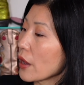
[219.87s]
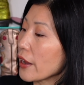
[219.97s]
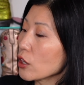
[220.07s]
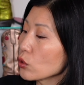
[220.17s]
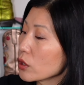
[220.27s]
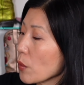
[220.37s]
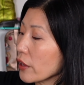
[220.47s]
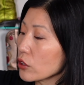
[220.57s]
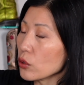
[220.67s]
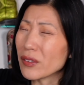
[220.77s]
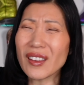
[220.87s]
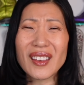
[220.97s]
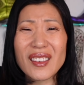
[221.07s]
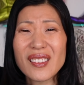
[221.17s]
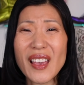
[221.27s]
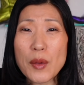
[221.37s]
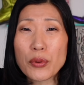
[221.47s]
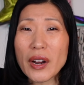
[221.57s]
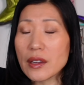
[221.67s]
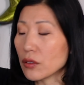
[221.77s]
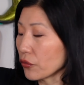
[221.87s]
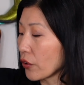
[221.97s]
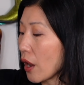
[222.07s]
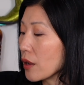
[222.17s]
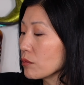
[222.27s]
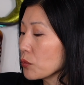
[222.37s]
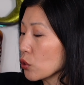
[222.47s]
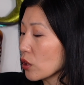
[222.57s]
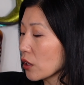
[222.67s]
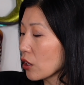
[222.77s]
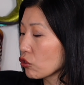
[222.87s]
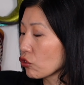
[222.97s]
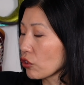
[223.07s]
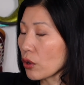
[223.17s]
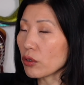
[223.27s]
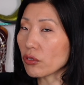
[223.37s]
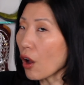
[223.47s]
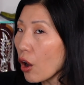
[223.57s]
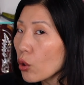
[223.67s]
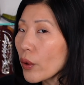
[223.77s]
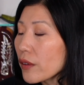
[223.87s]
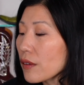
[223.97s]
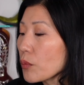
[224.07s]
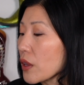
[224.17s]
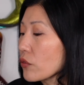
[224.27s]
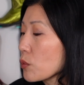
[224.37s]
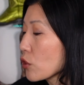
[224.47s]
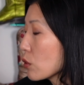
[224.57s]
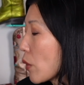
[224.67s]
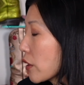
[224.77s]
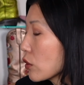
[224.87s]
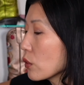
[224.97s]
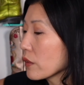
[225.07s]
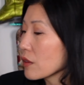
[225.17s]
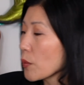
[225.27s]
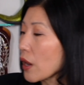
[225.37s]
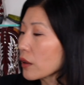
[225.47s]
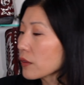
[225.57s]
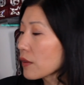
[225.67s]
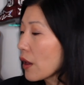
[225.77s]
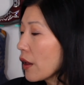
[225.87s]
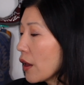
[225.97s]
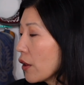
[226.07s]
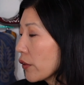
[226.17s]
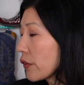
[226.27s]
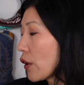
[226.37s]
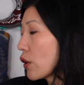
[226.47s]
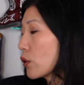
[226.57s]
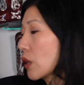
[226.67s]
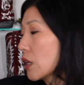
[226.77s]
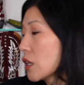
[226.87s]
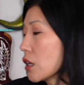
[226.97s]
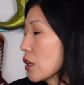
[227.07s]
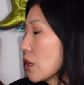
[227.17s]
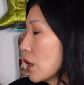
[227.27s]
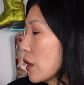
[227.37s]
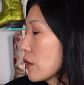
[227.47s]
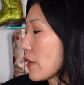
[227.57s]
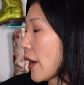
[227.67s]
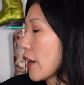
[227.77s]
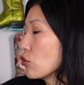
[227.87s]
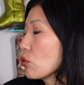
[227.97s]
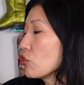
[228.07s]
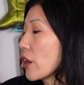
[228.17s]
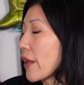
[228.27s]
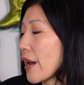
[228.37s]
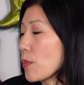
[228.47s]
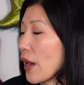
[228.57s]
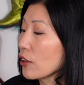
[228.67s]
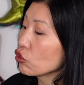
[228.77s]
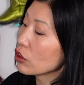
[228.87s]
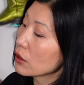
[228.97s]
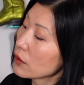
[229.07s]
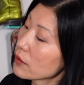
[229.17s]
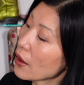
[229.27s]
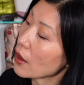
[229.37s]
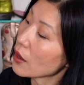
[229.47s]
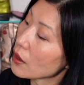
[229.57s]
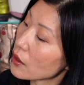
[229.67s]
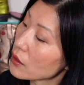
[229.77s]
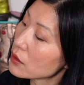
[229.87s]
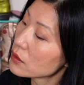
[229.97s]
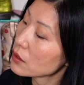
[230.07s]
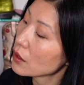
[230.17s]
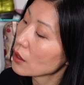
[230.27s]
I know Good Molecules is a brand from Beautylish, so there's always something from Good Molecules in the box. So in here it's hydrogel eye patches and